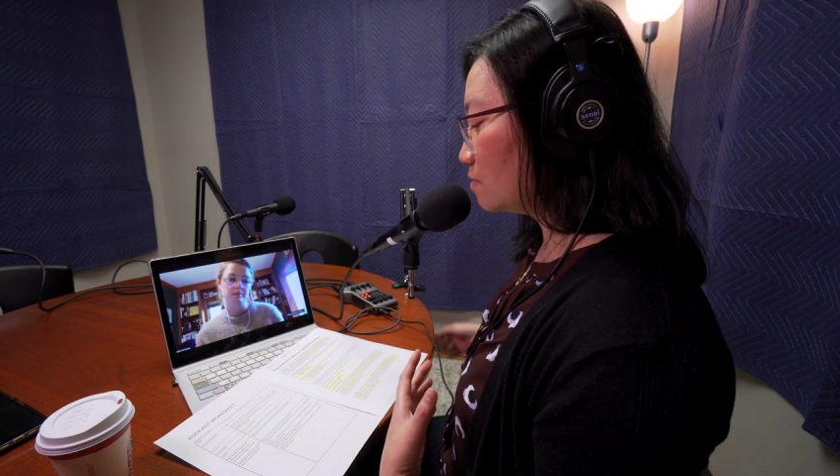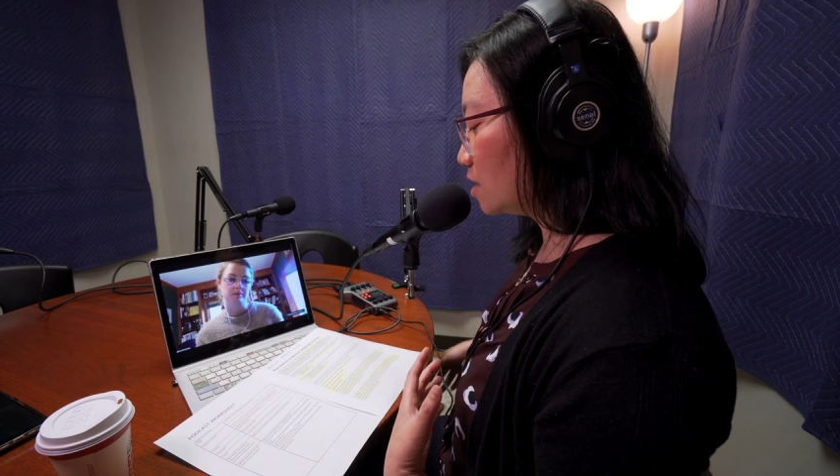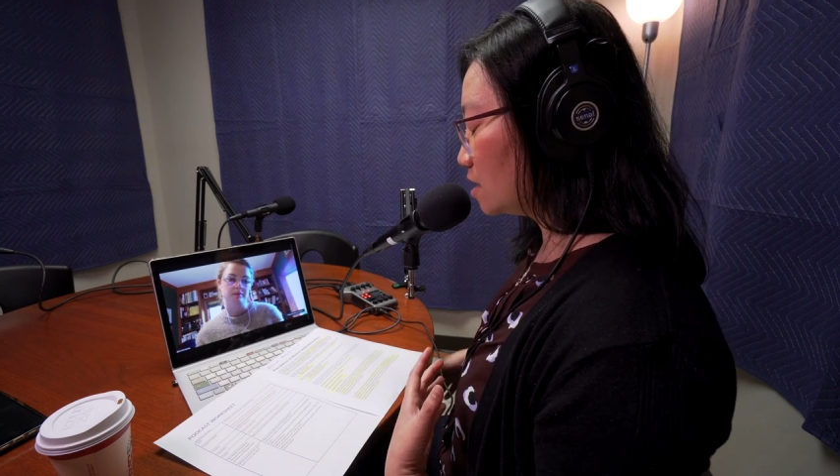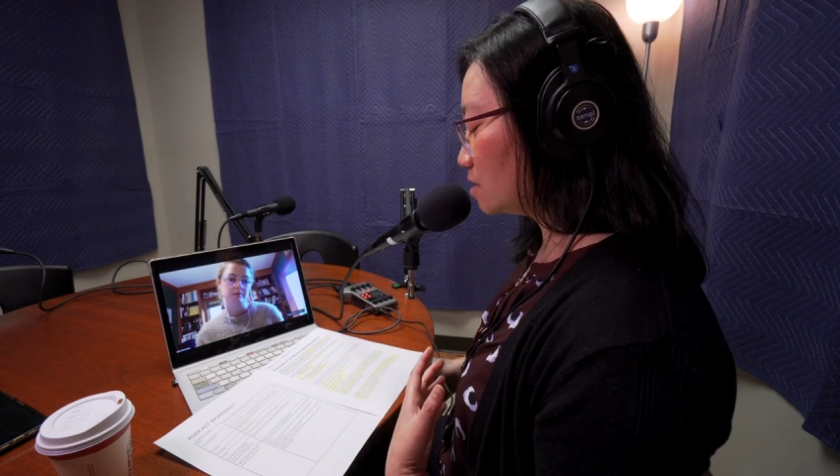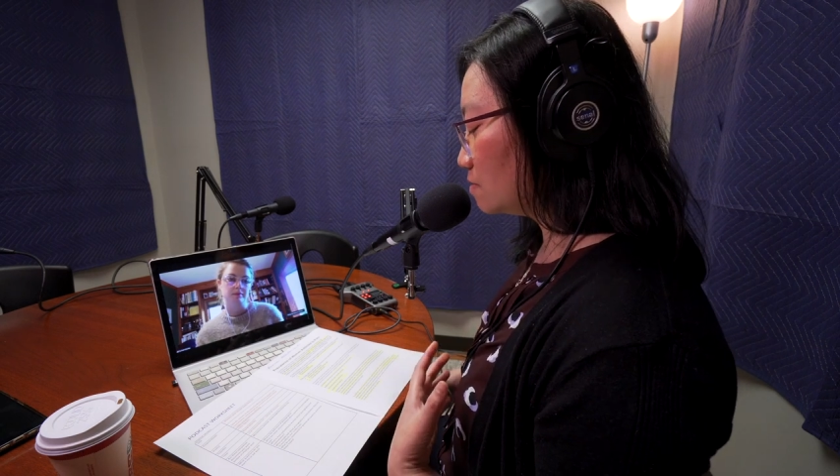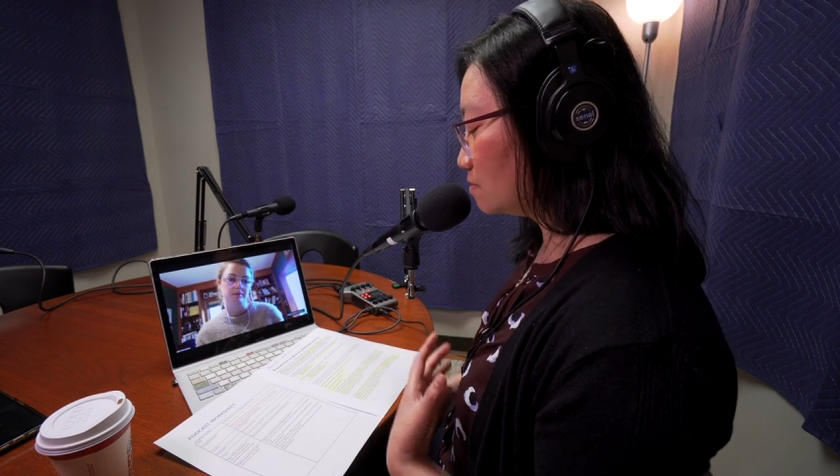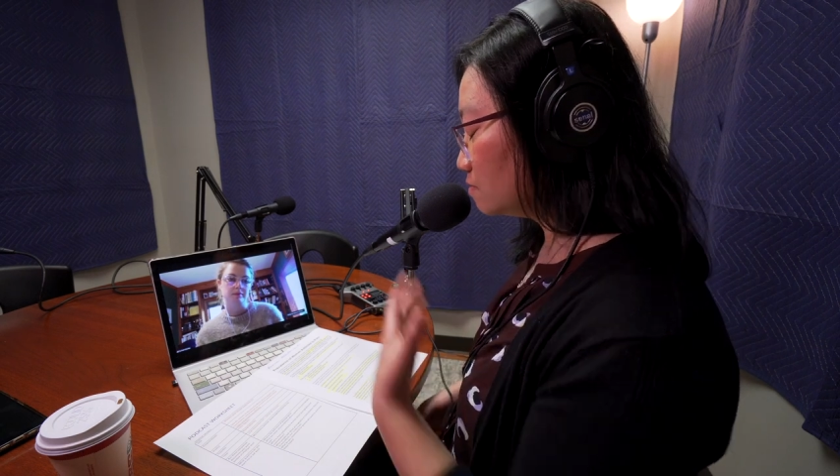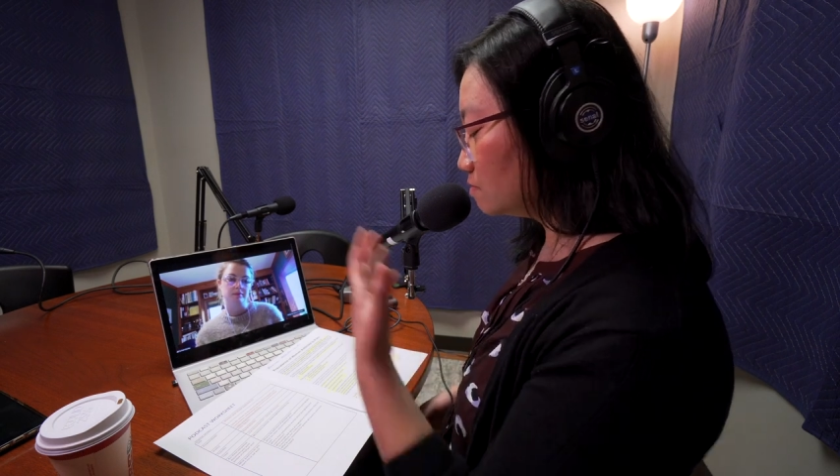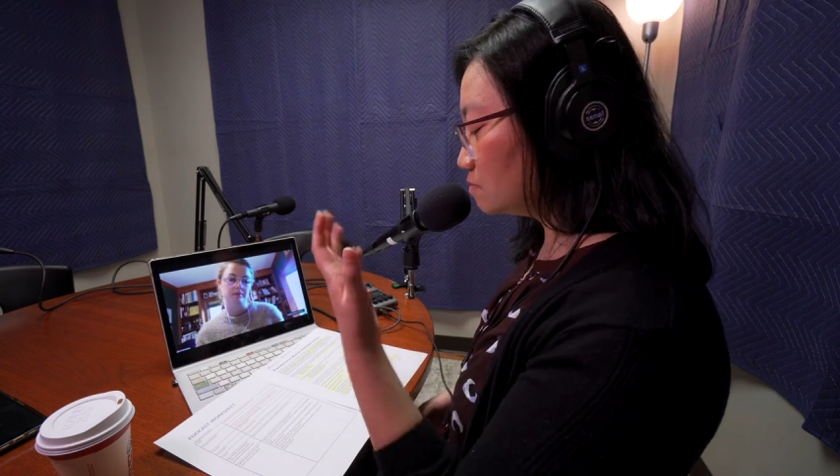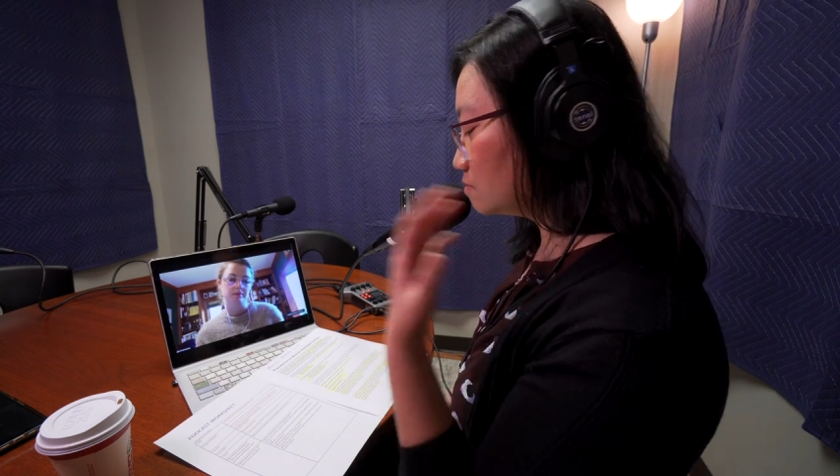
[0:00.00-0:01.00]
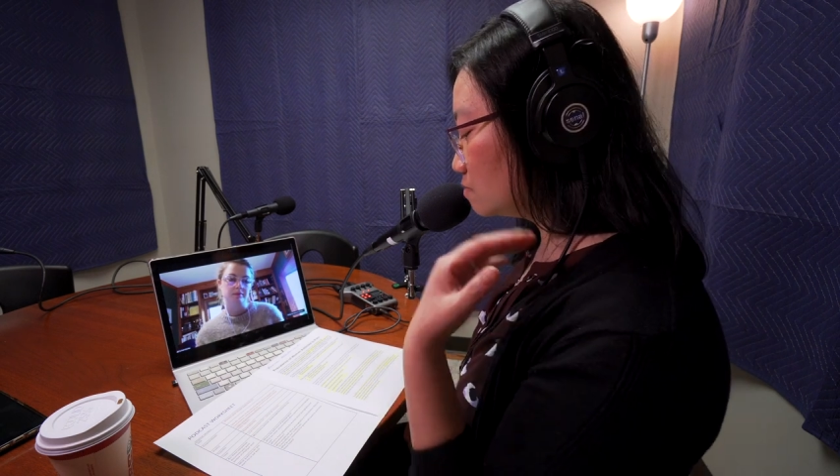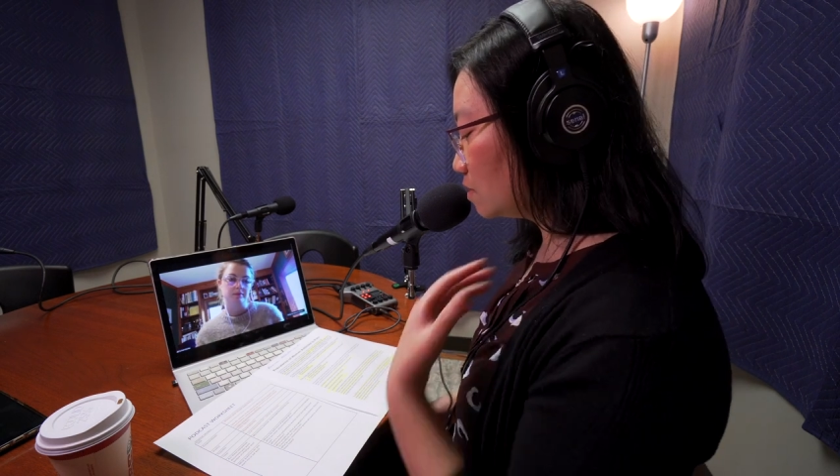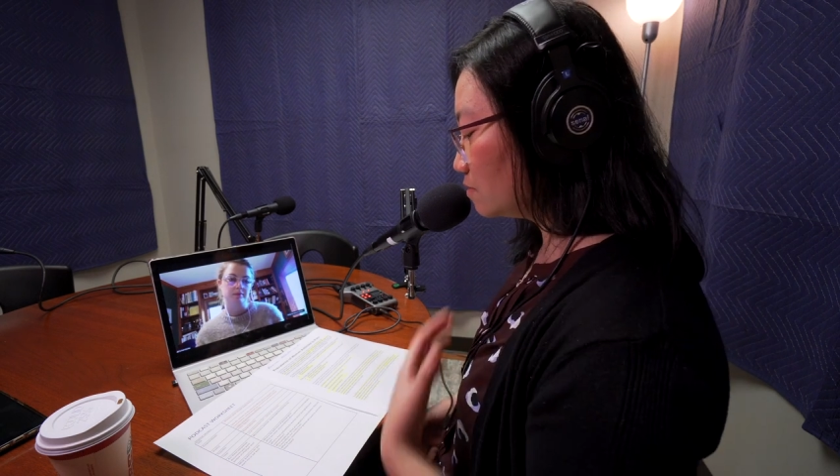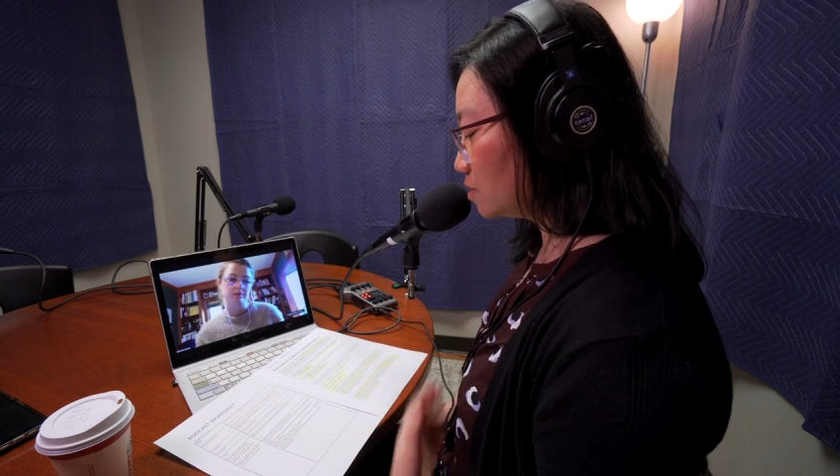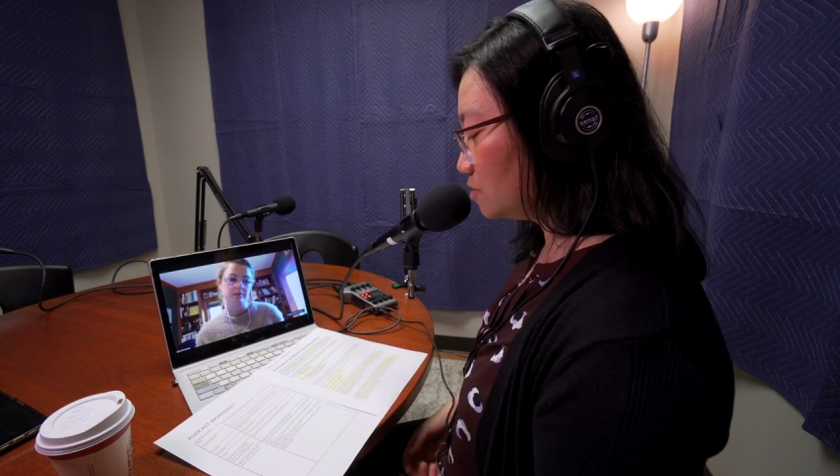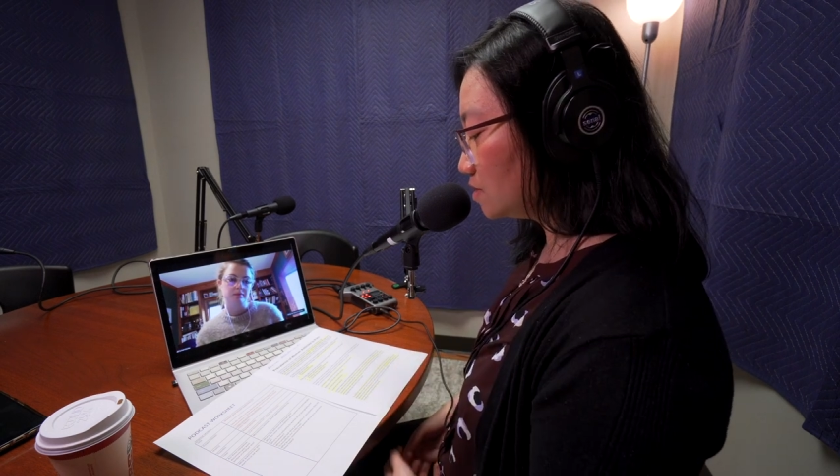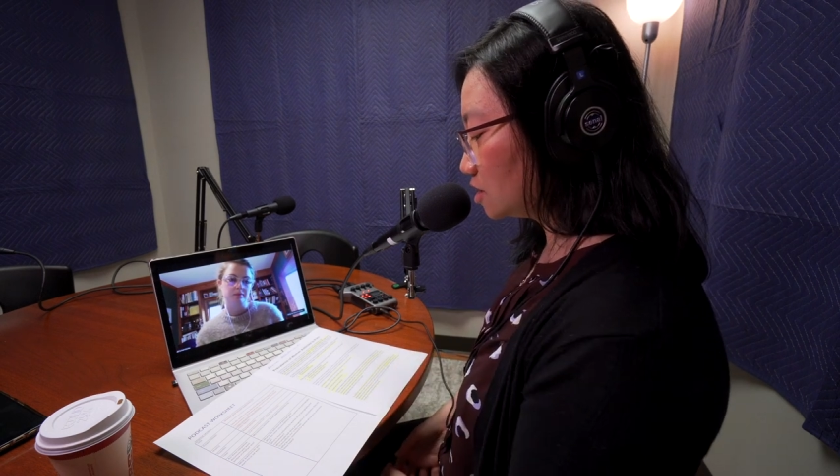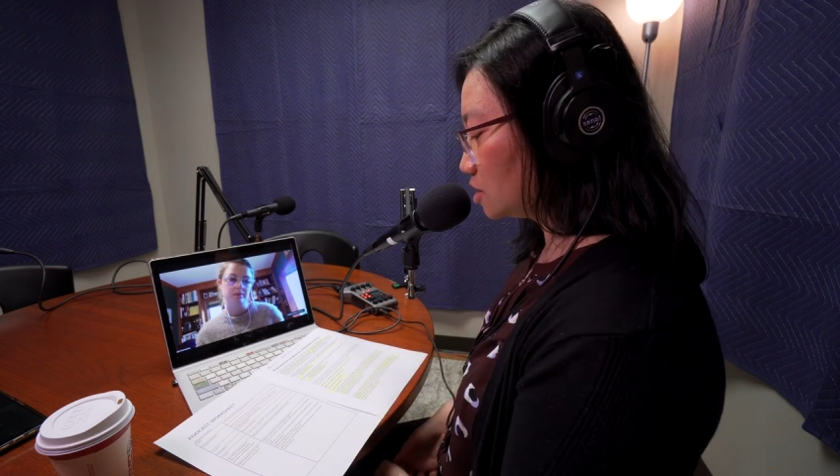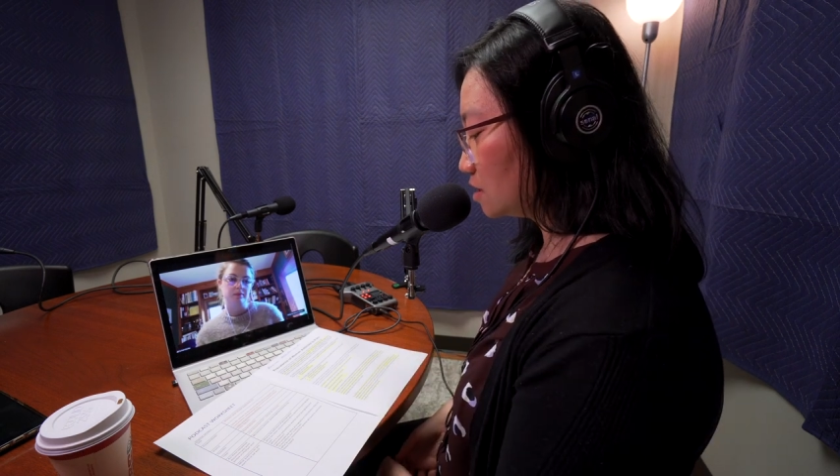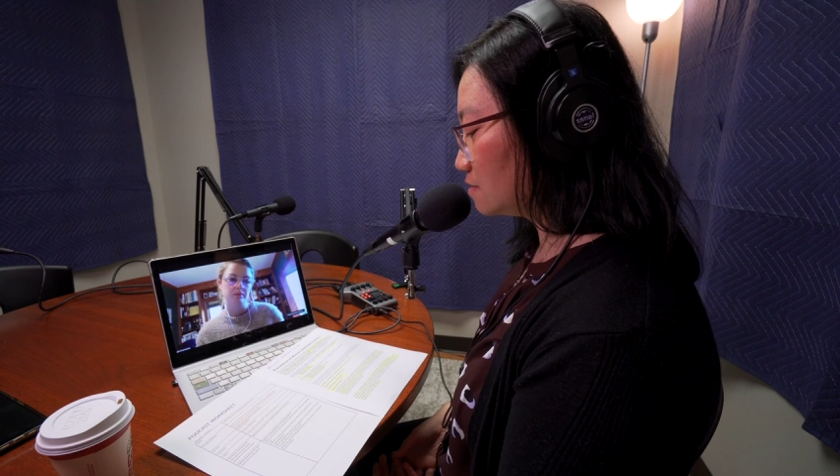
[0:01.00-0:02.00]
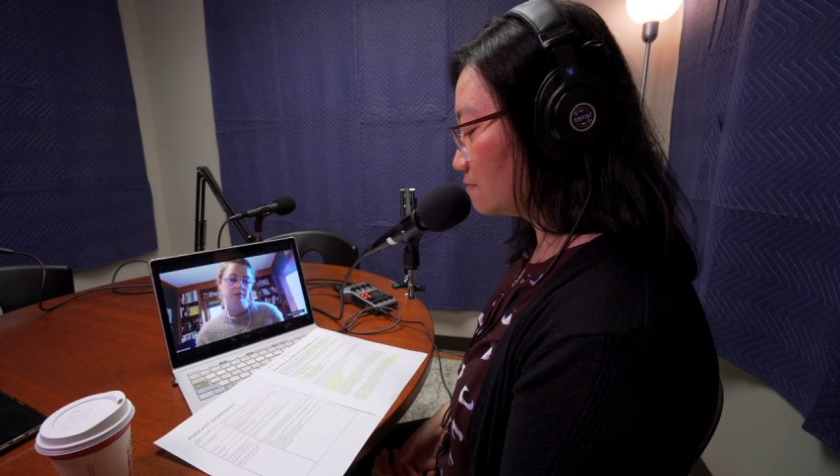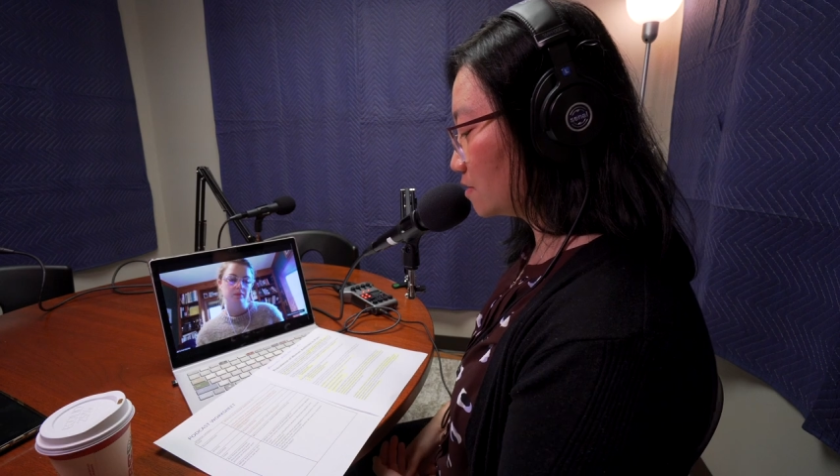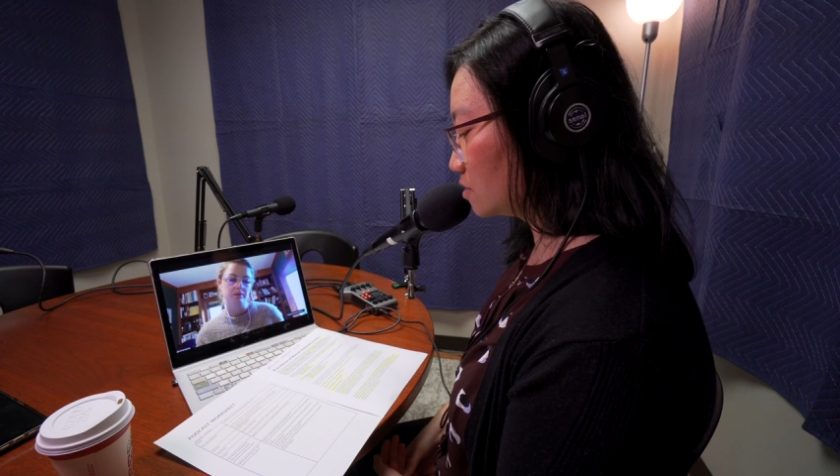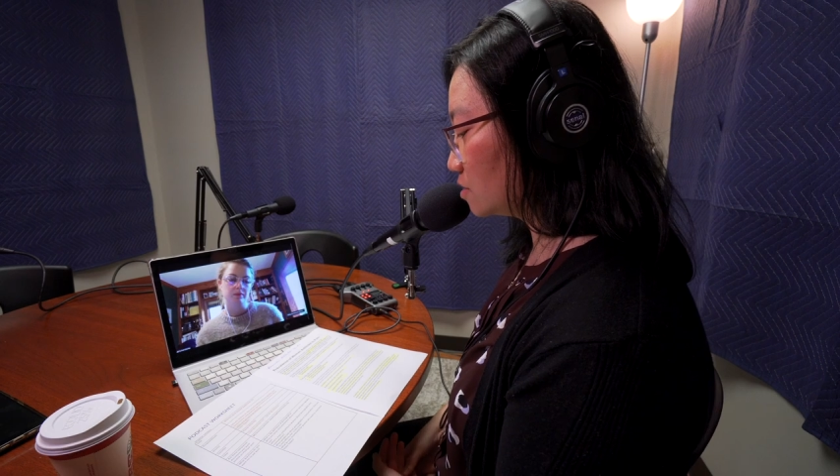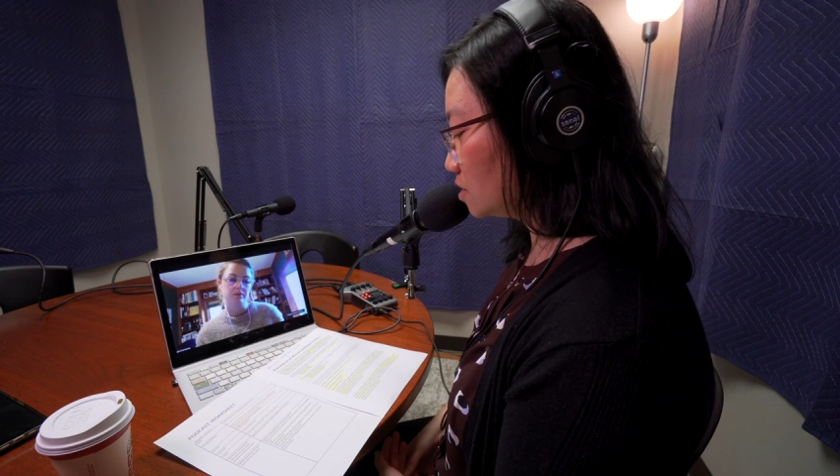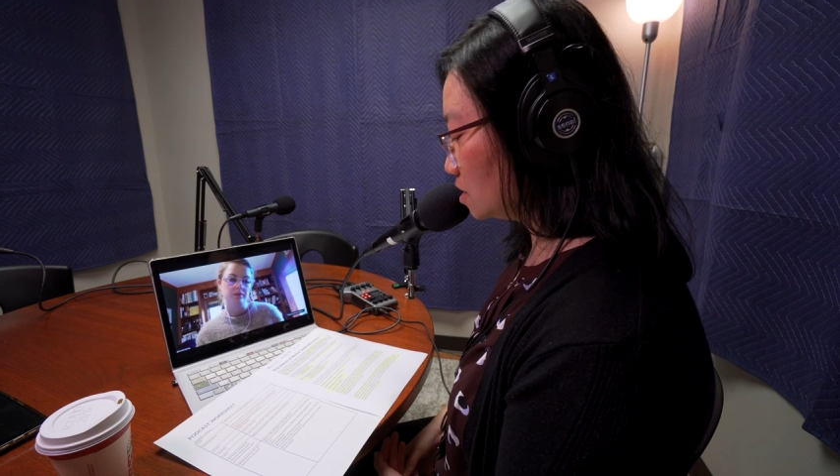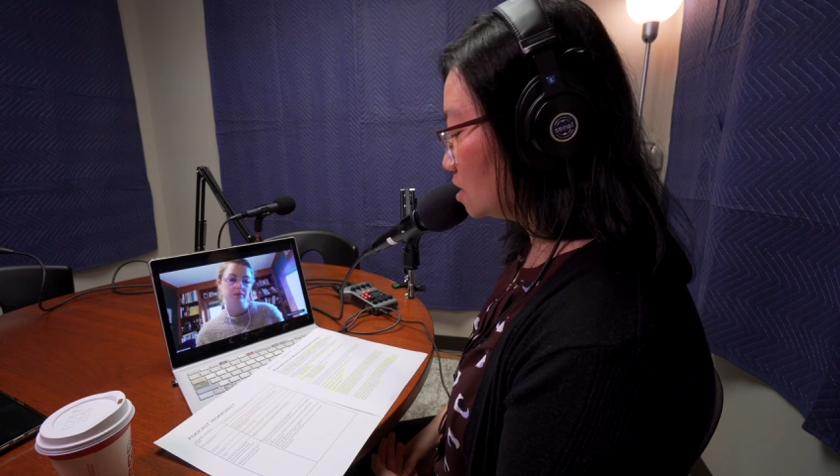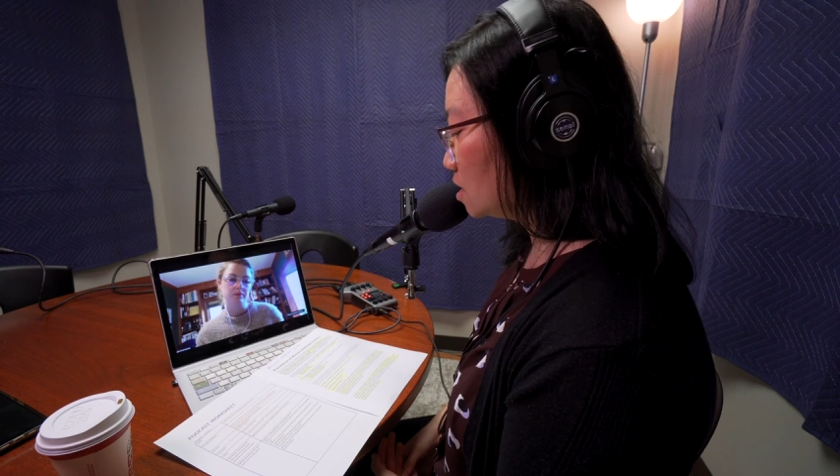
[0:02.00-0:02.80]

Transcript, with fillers: What what would you suggest first?